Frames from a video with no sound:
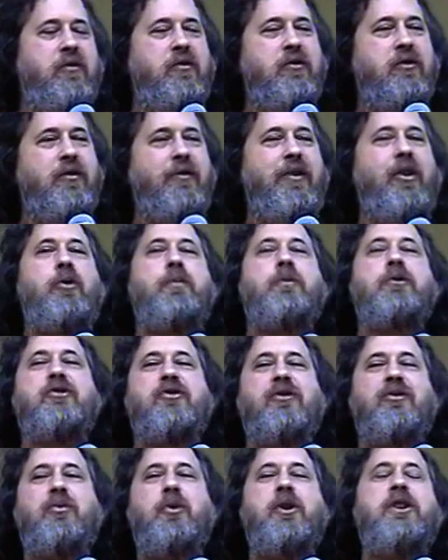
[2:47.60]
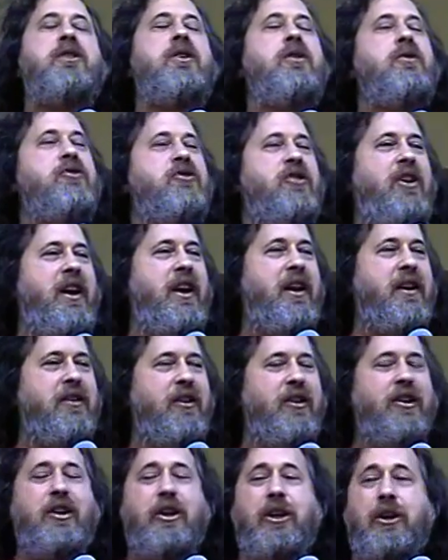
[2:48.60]
Developers of Windows,
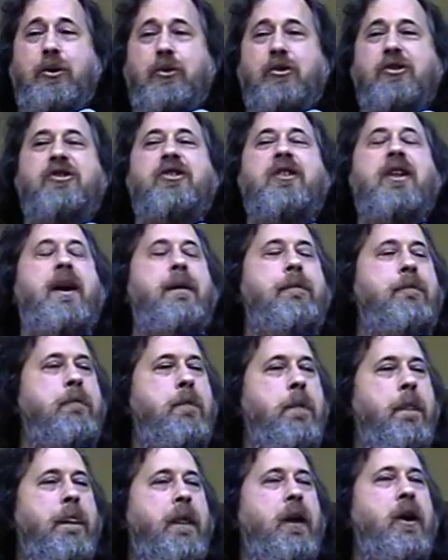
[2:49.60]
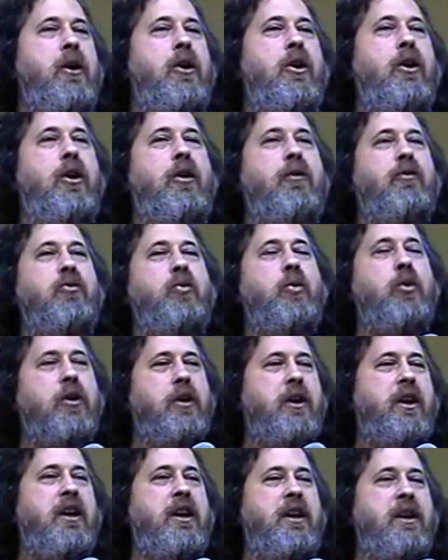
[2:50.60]
and accused them of
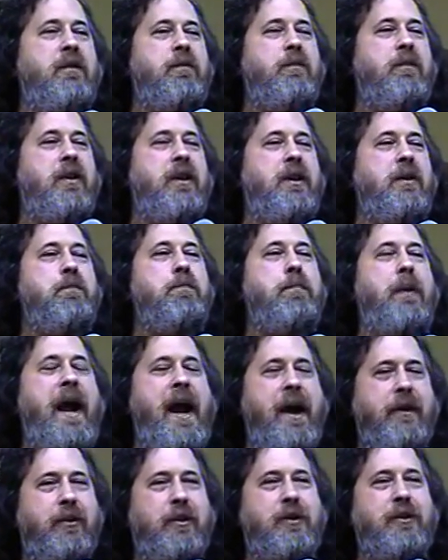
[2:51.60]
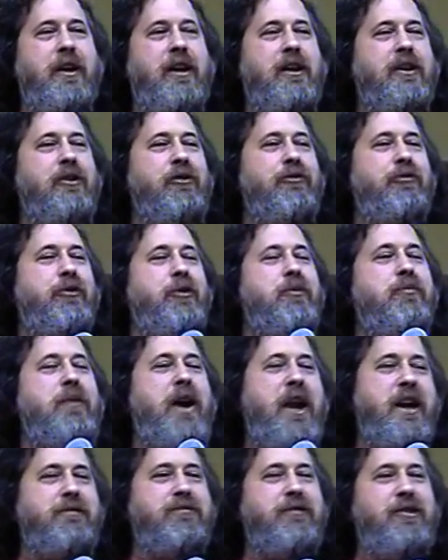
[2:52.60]
working in parallel for
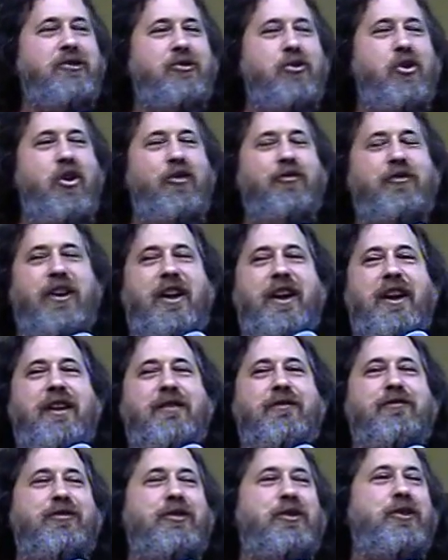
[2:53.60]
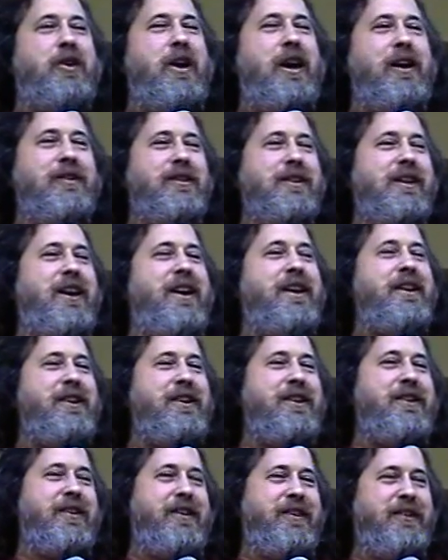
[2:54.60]
Microsoft and for
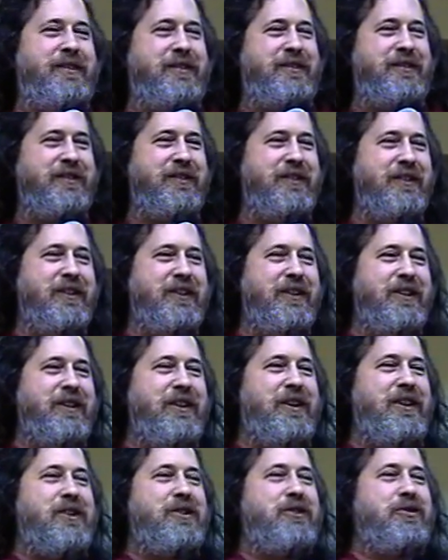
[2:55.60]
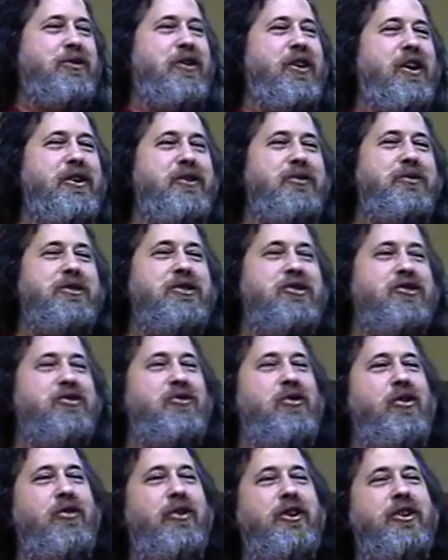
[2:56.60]
Al-Qaeda, trying to
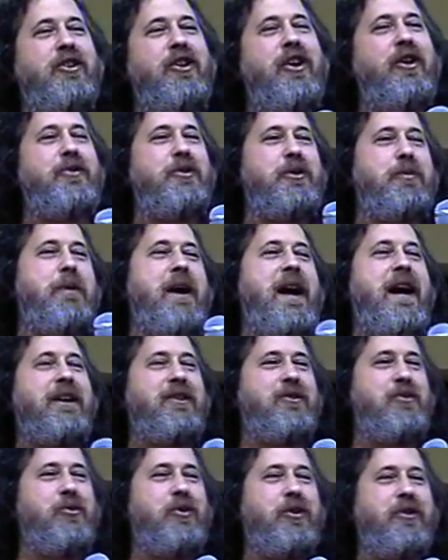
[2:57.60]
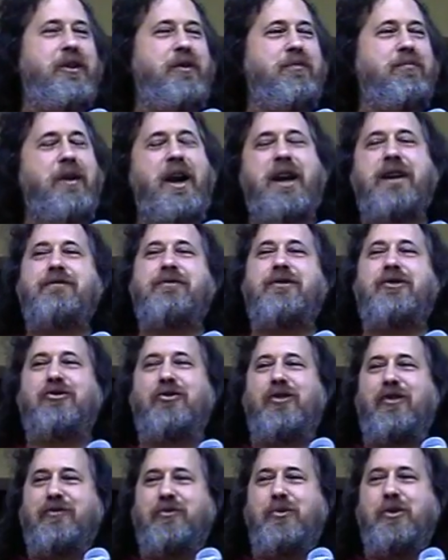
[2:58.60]
install another backdoor that
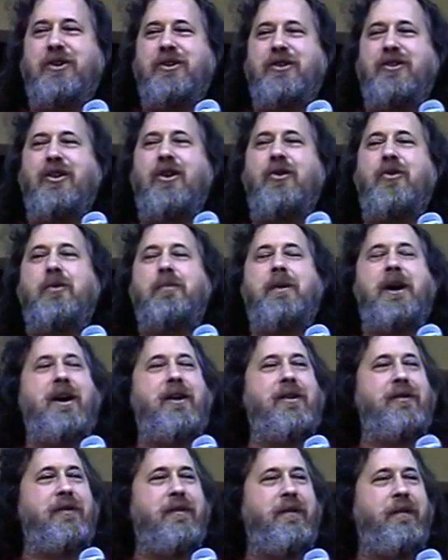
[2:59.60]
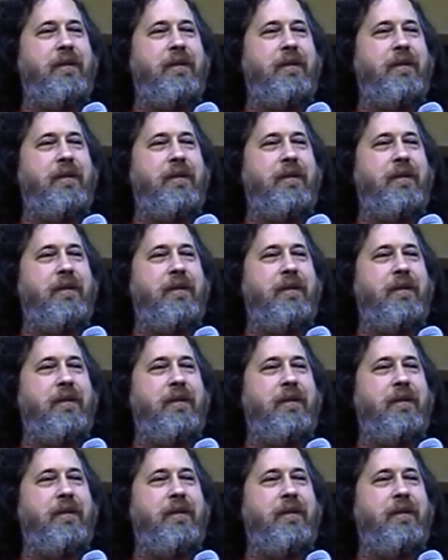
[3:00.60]
Microsoft wouldn't know about.